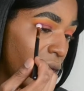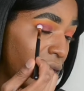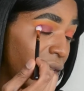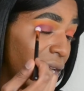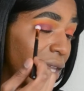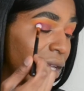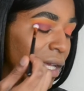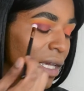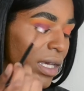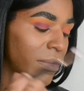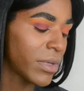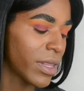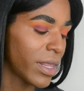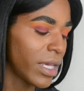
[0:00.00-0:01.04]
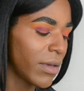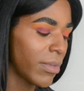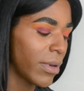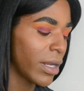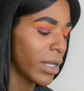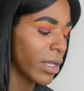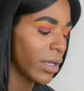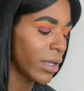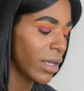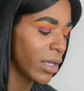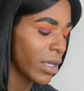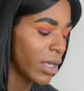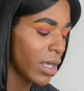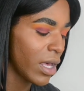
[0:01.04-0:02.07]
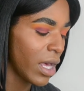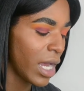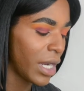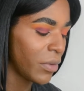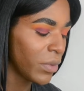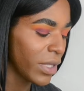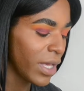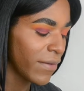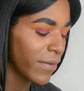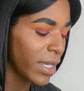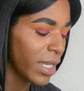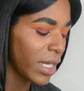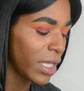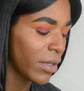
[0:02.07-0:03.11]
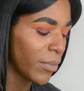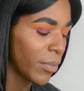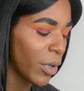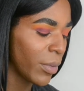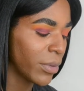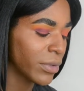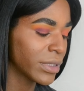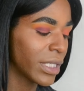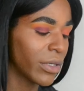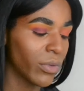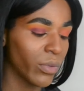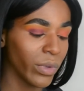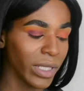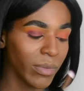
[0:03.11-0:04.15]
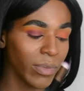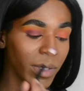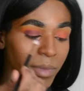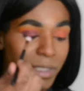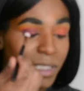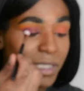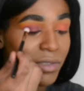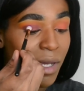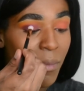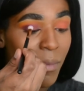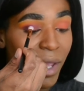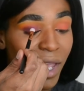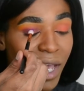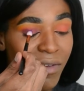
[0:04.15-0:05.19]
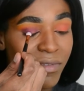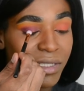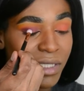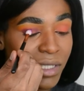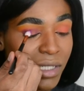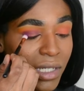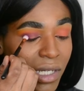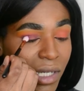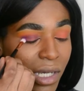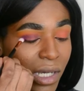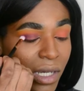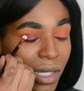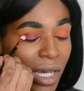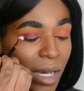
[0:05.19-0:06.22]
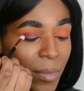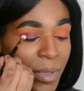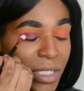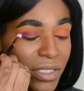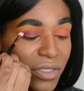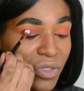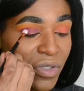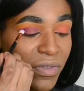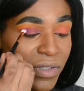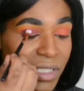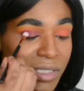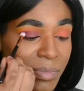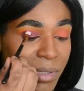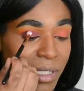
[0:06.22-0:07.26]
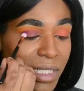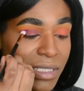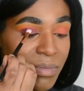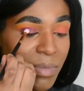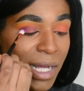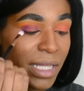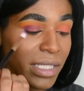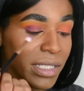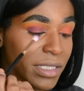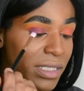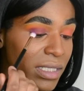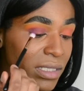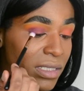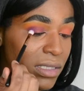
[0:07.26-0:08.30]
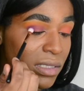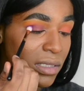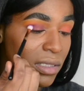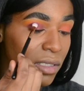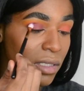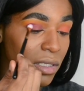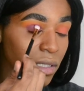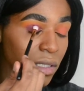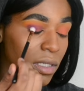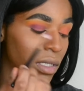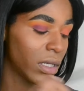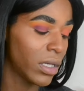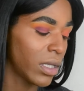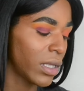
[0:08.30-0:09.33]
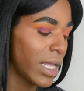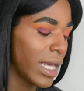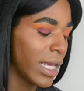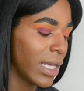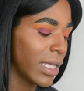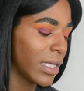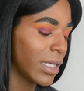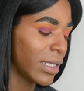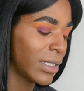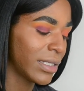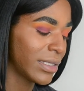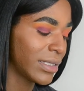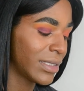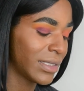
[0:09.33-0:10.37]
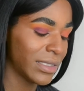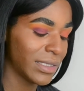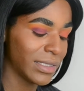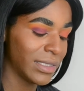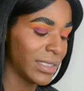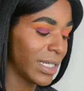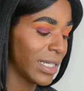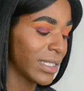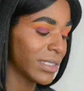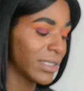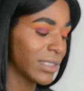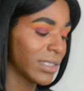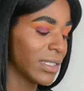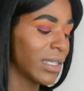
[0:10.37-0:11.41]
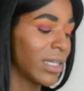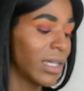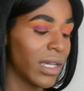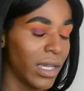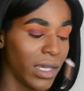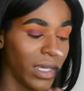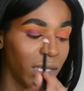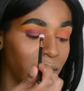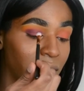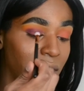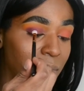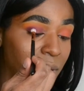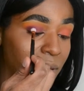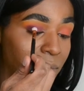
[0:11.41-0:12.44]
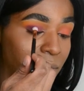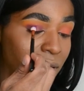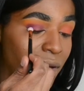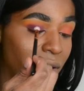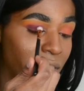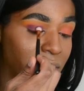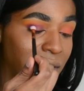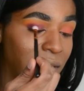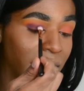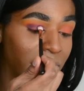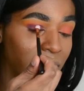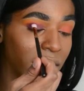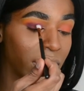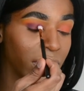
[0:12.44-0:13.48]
Now that I come to think about it, I don't really have any purples that are really pigmented, so I may have to cop this Juvia's Place palette, cause like, sis, I'm gonna be here all day.